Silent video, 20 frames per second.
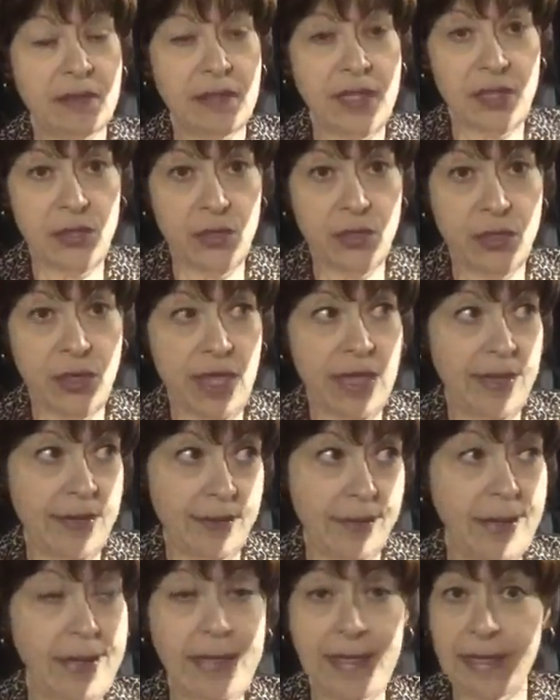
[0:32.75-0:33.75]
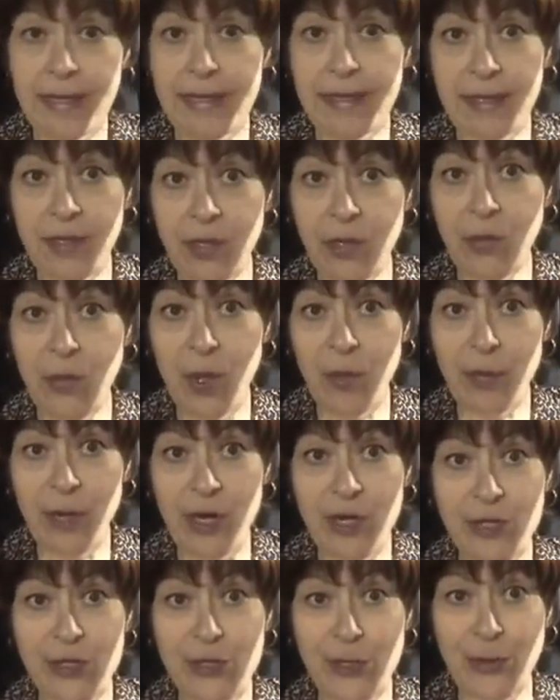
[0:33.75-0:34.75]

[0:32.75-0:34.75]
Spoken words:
yesterday, and I get it here at Walmart.